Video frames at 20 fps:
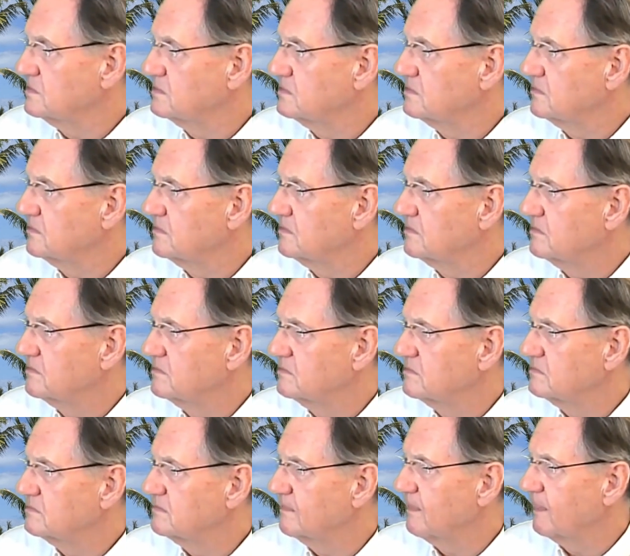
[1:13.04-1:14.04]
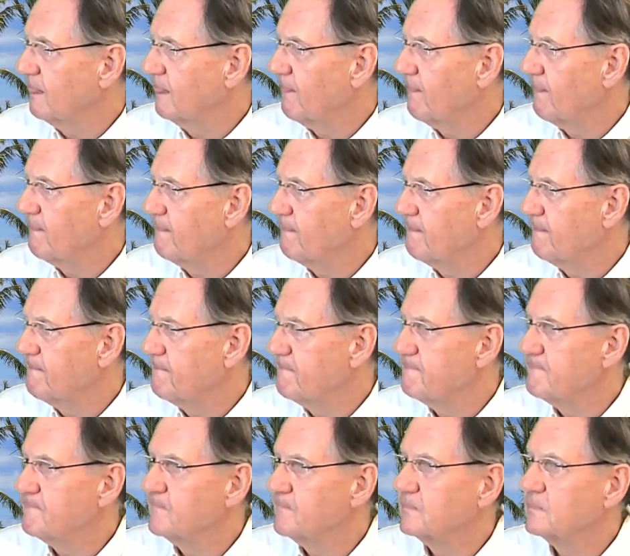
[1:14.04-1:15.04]

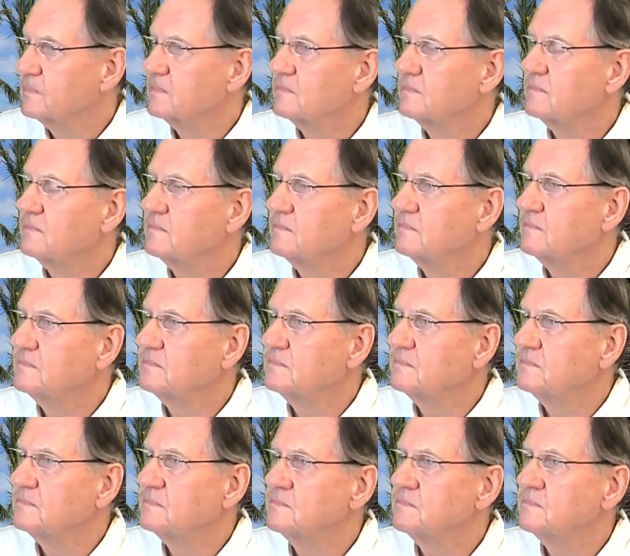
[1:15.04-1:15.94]
(silent)